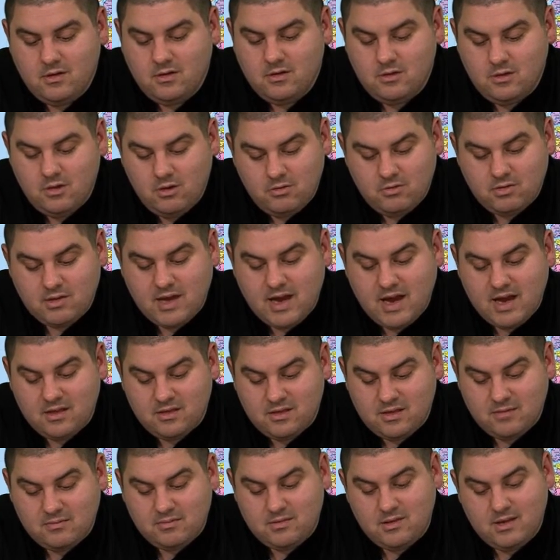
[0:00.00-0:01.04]
those
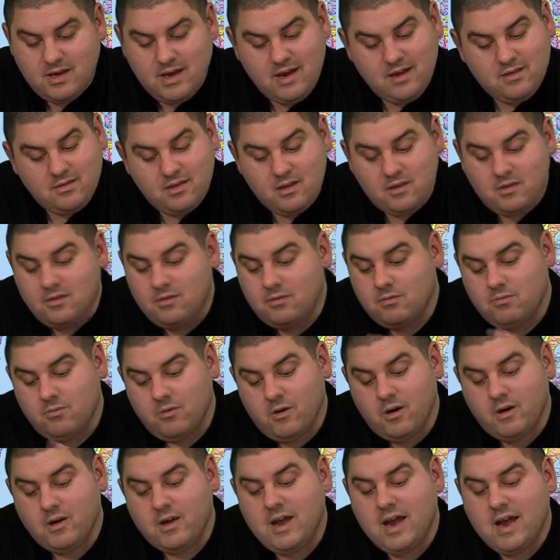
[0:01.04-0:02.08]
concepts today. And this is
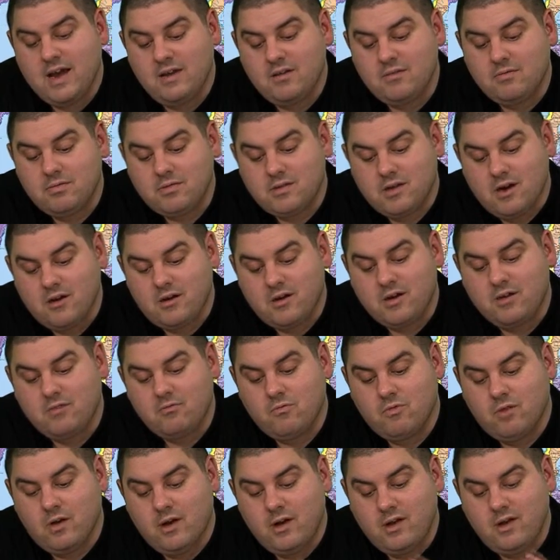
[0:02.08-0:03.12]
where it kind of started
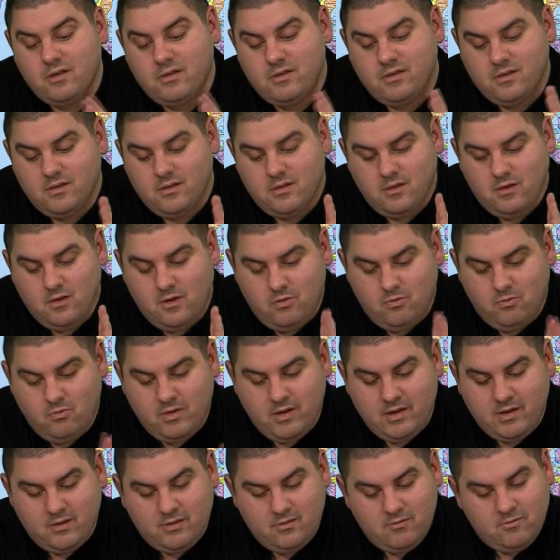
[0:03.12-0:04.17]
was
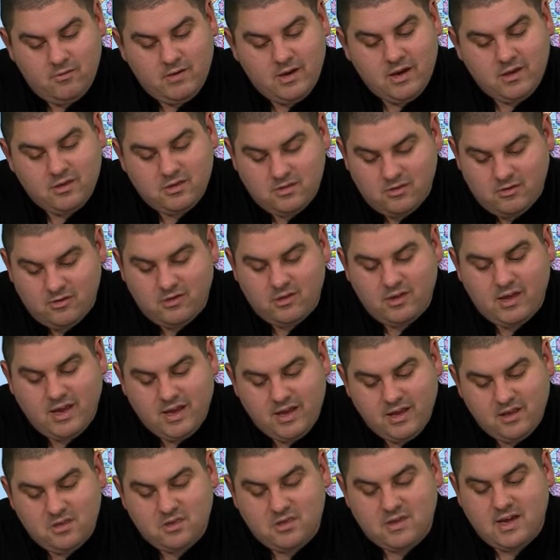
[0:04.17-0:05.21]
with when I started
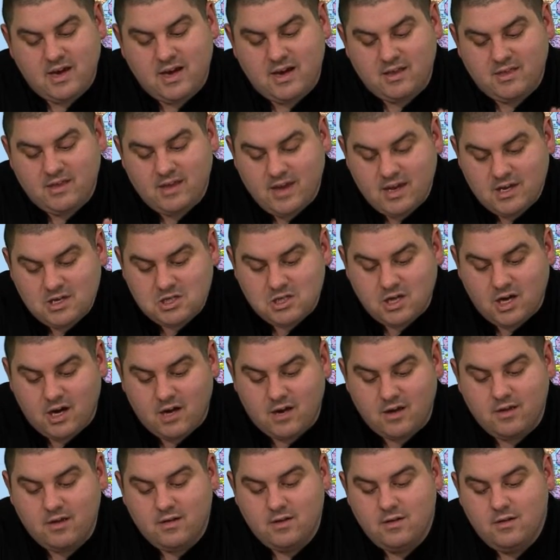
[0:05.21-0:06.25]
liking Sonic the
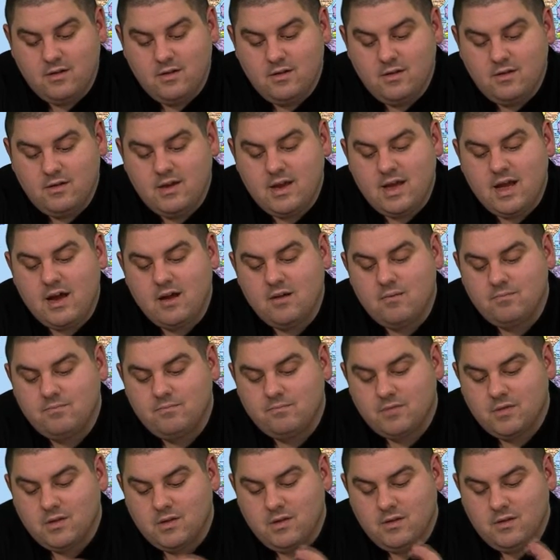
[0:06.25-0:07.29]
Hedgehog. Now,
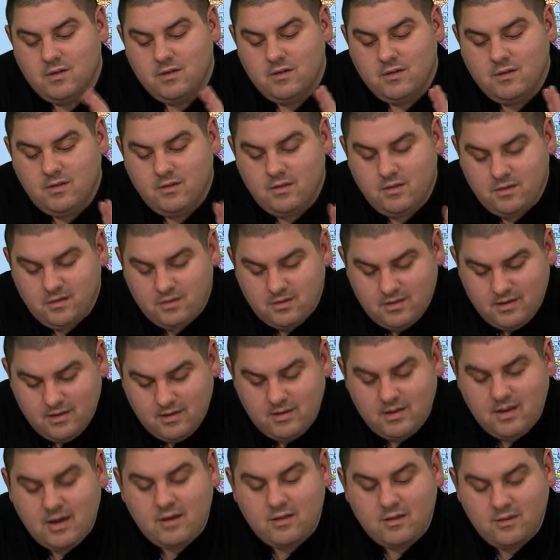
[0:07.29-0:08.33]
this,
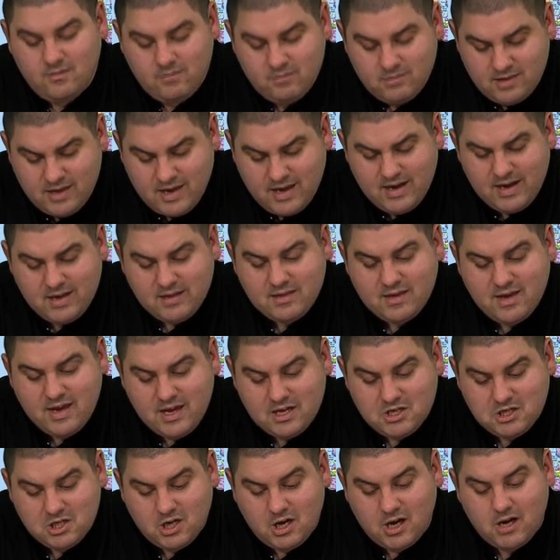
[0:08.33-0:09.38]
uh, the Sonic the
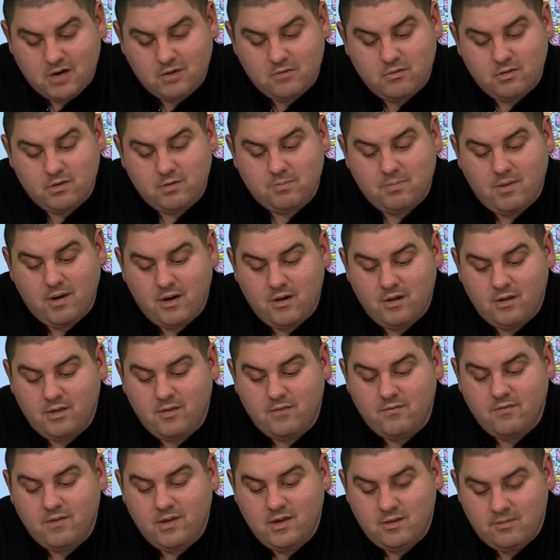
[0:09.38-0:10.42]
Hedgehog was part of
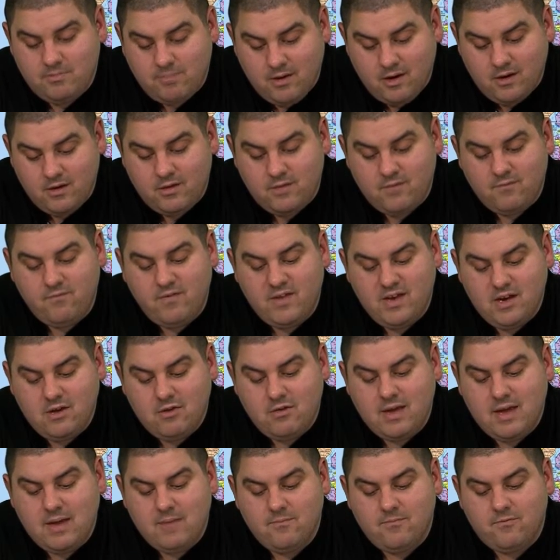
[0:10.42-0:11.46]
the is part of the video
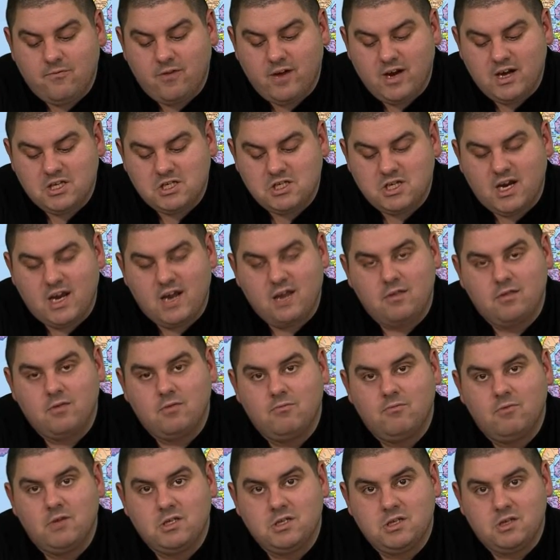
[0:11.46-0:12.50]
game franchise,
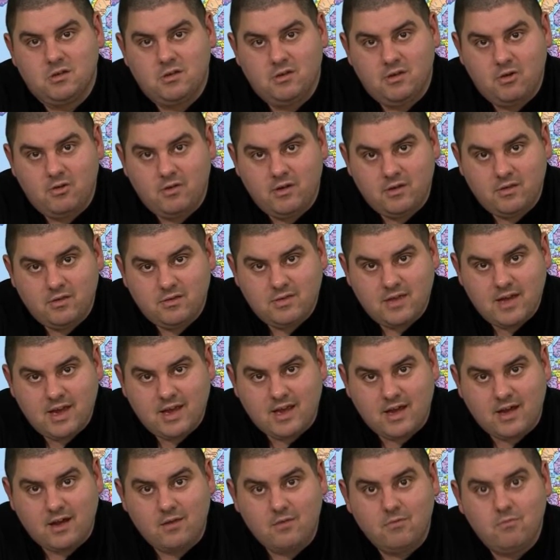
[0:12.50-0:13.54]
which is known as
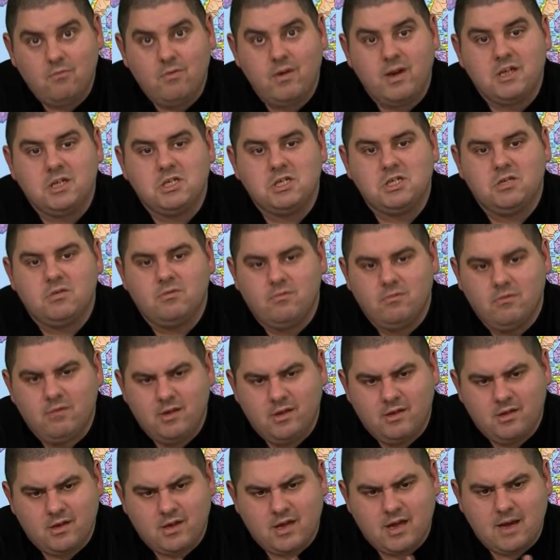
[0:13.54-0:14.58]
Sega, which
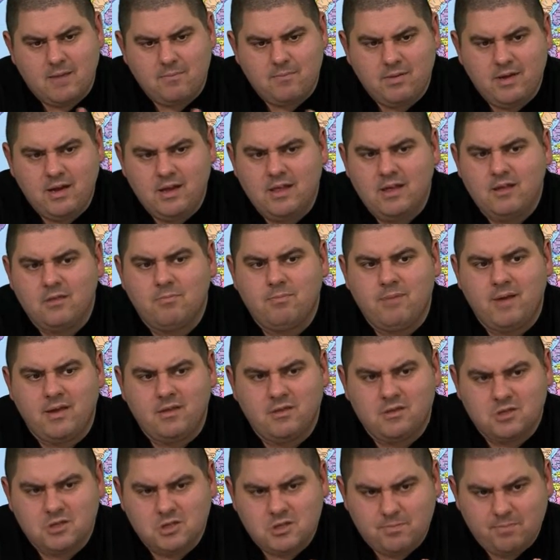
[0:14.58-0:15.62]
is a company that's
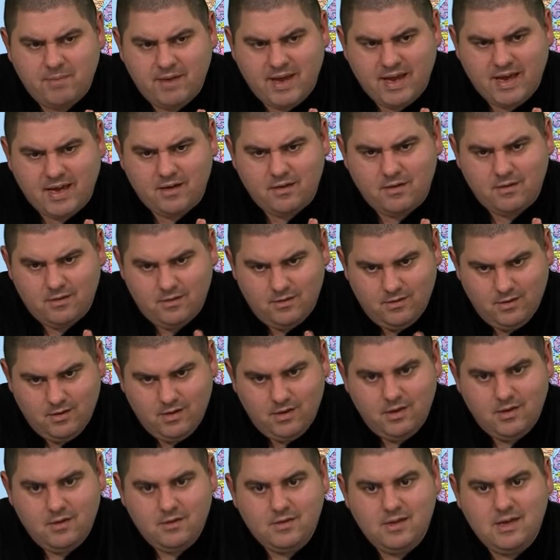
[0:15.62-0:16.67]
based in Japan.
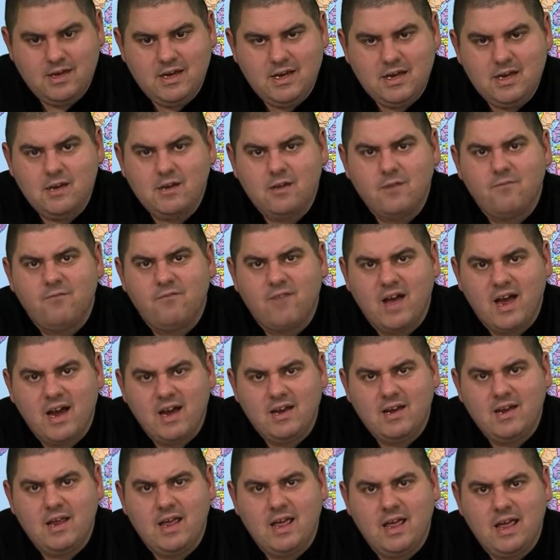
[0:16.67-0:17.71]
They needed to
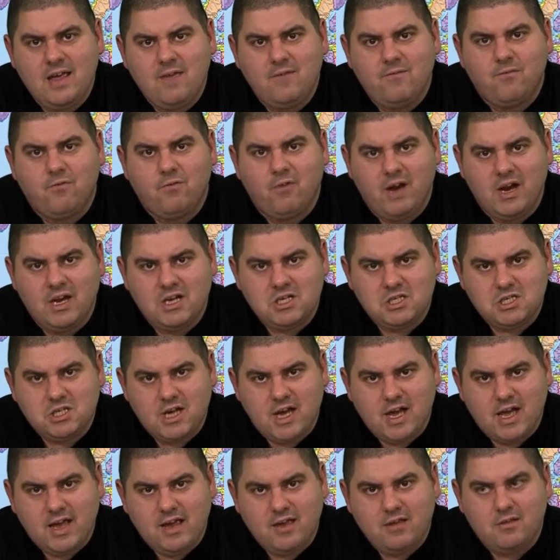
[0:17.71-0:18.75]
find a
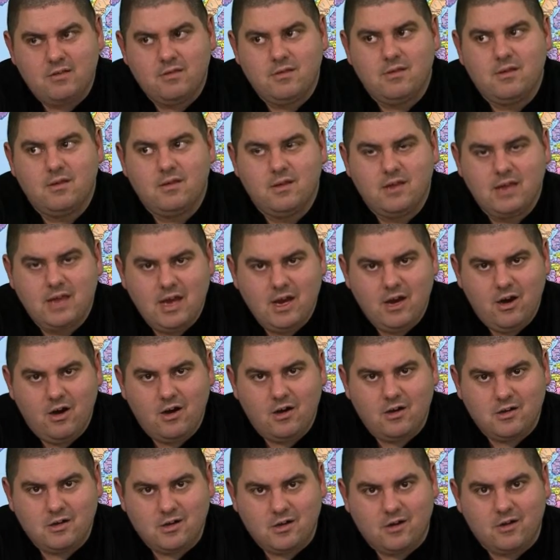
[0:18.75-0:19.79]
franchise
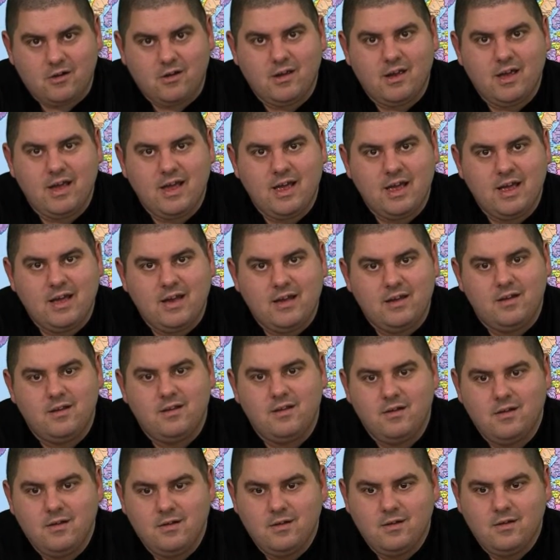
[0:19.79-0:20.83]
character, and
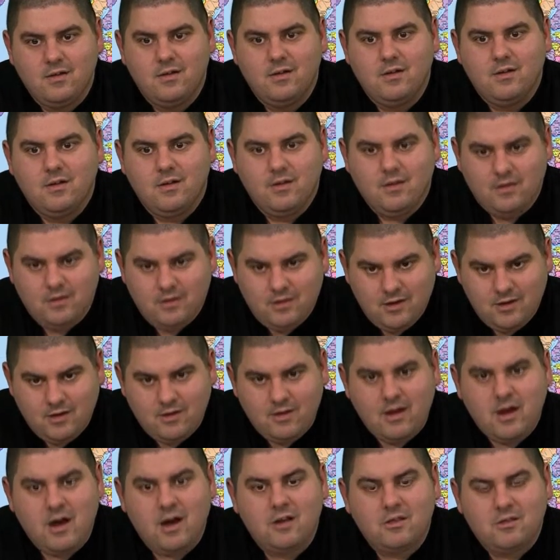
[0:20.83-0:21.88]
to
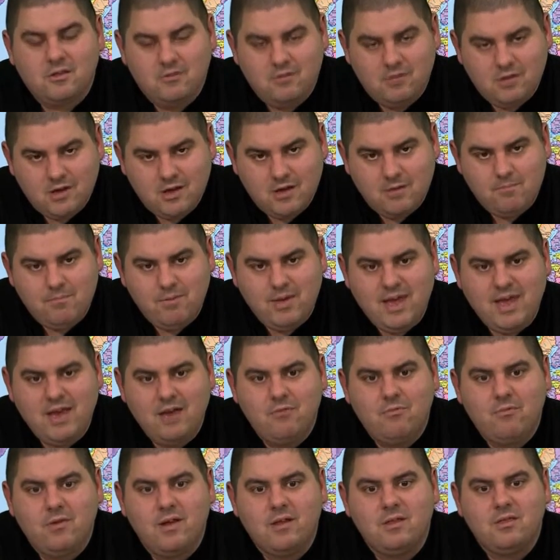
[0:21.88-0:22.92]
also to
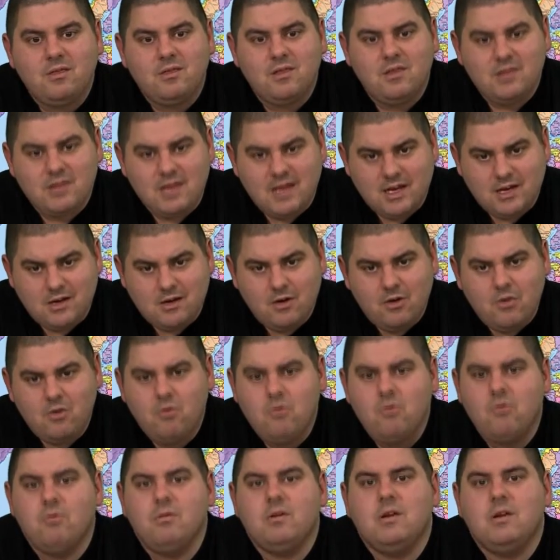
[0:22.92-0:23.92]
compete with Nintendo, who